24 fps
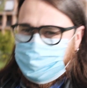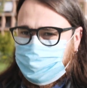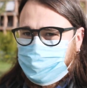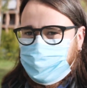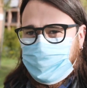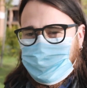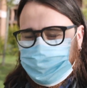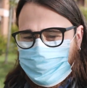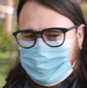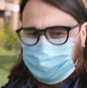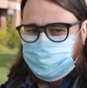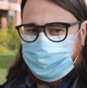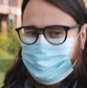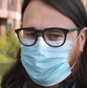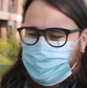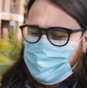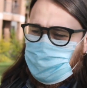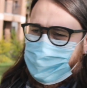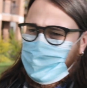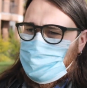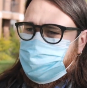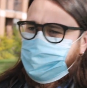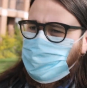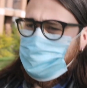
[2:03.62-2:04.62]

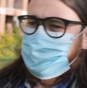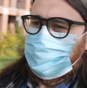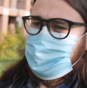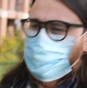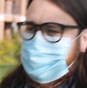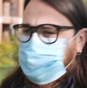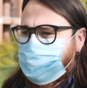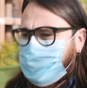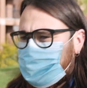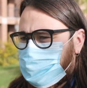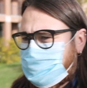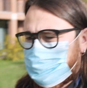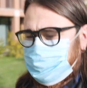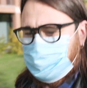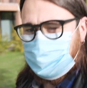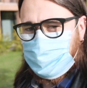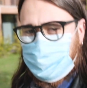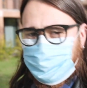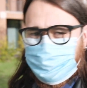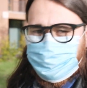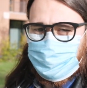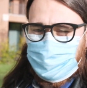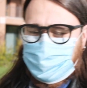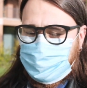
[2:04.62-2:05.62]
yesterday in a
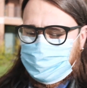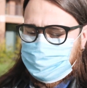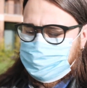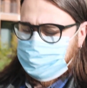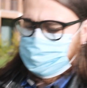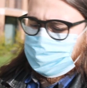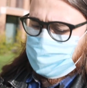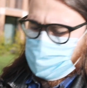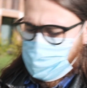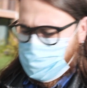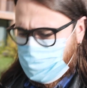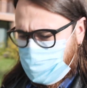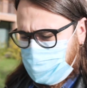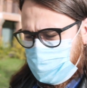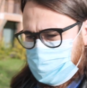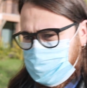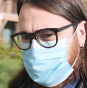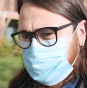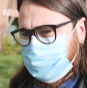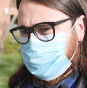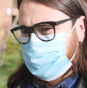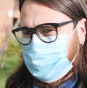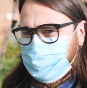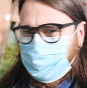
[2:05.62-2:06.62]
minute, because now I
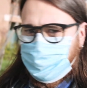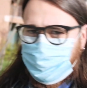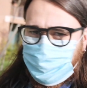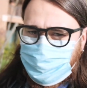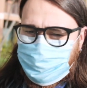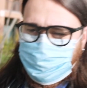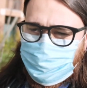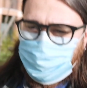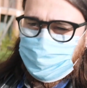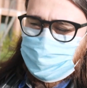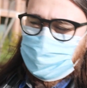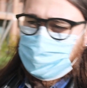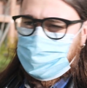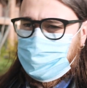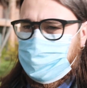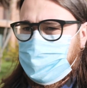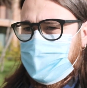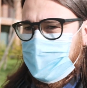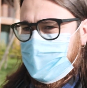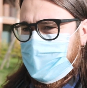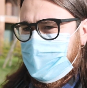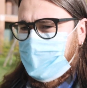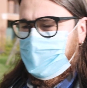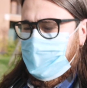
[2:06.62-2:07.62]
need to go and buy
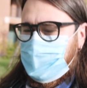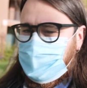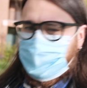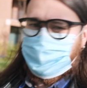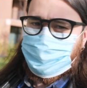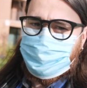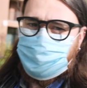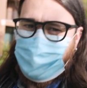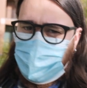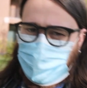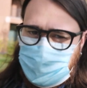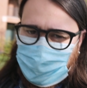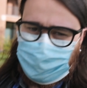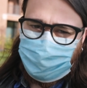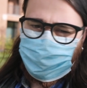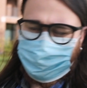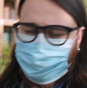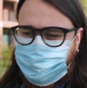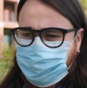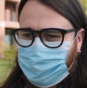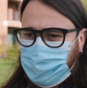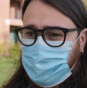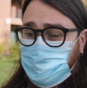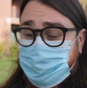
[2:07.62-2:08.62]
a baking
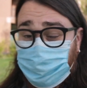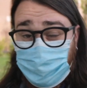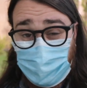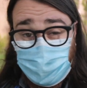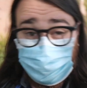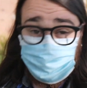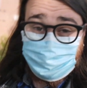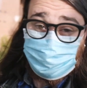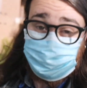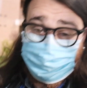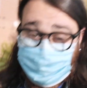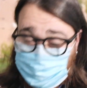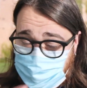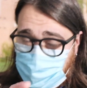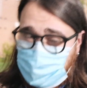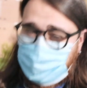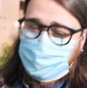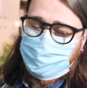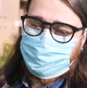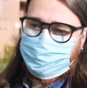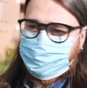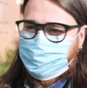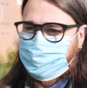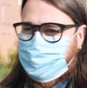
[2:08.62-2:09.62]
tray, a muffin
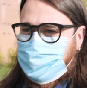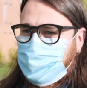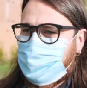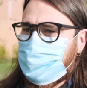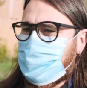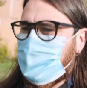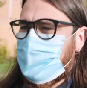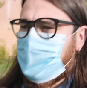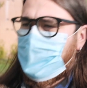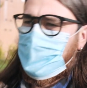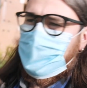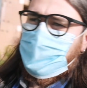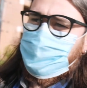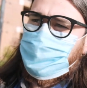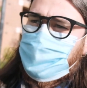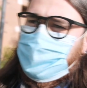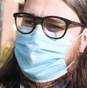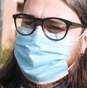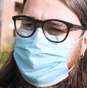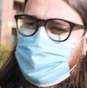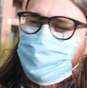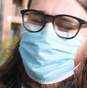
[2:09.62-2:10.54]
baking tray, because I